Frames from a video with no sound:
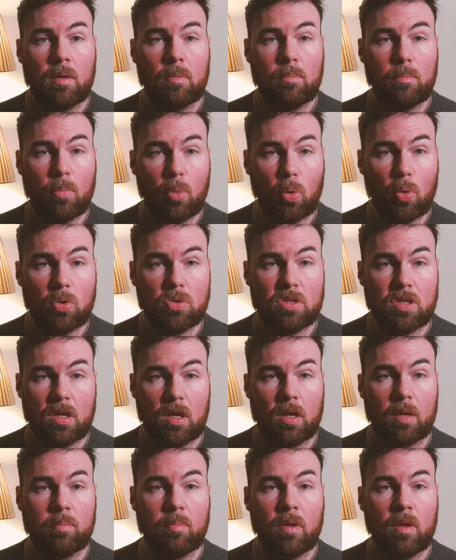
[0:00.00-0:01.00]
more
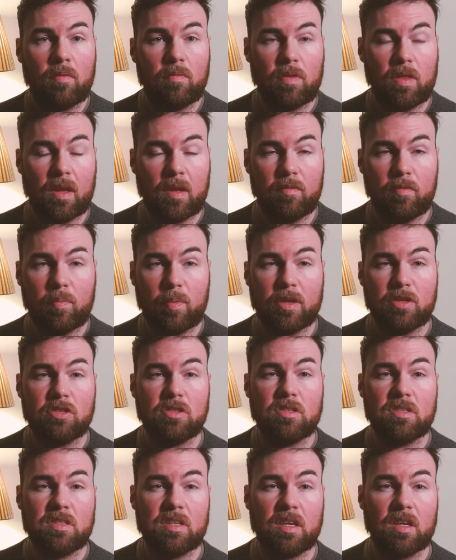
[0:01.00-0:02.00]
time for that
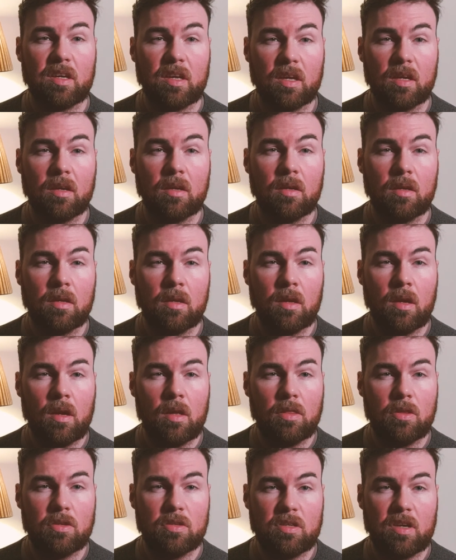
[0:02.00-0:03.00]
information to sink in.
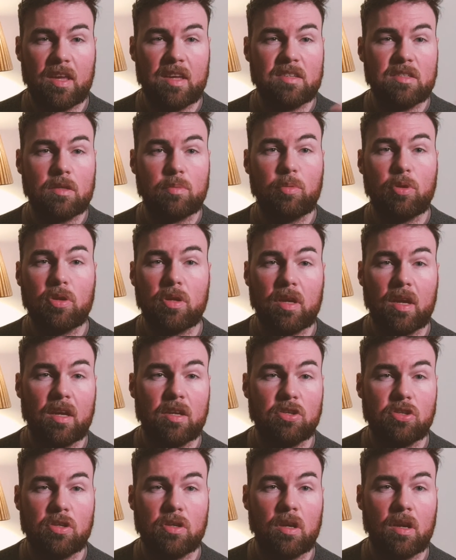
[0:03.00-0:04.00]
There's less
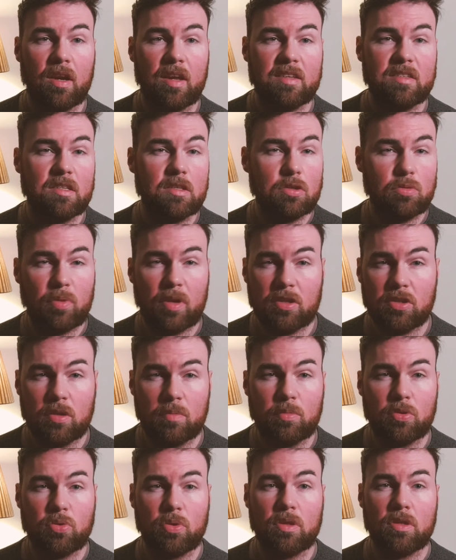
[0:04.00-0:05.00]
communication and less
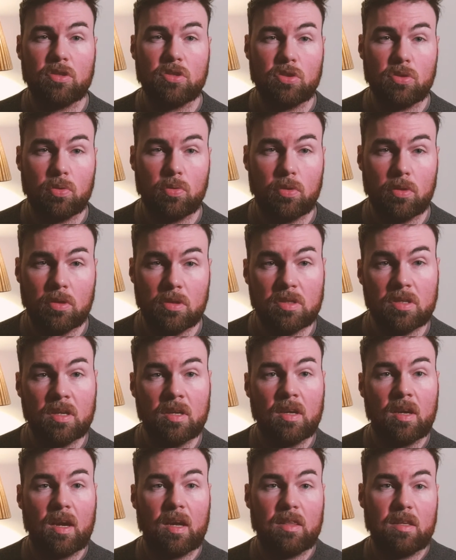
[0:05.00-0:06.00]
interaction between the student
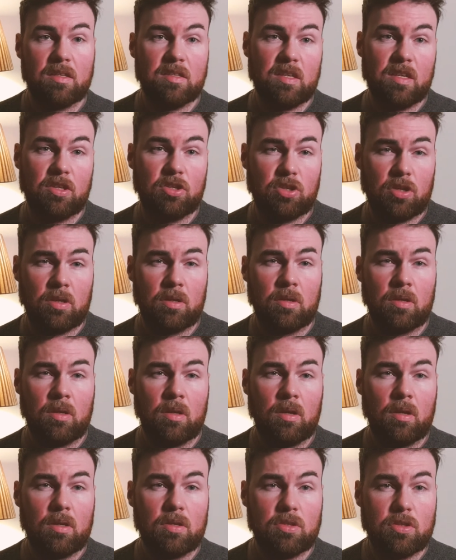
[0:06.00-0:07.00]
and the teacher,
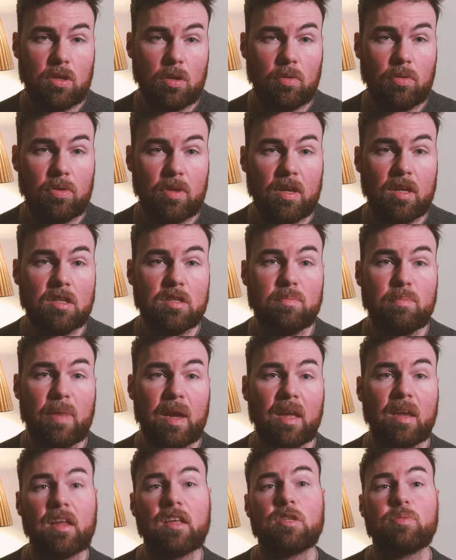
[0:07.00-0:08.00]
so things
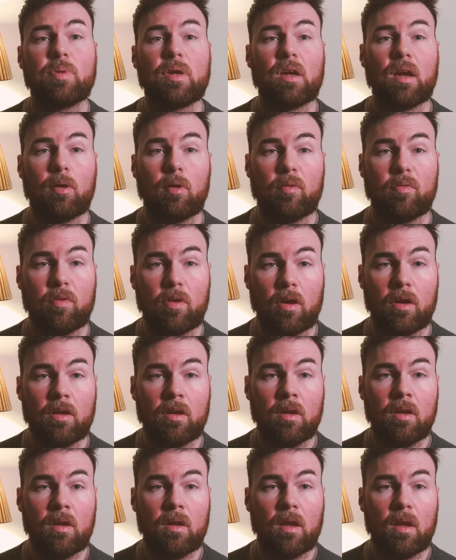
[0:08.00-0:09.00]
may need to be
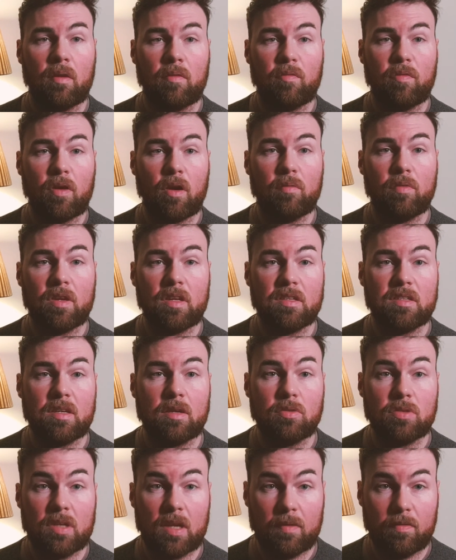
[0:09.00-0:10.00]
clarified and further
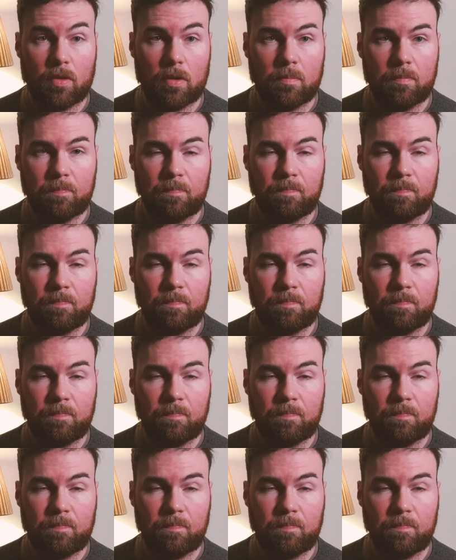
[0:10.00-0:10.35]
details given.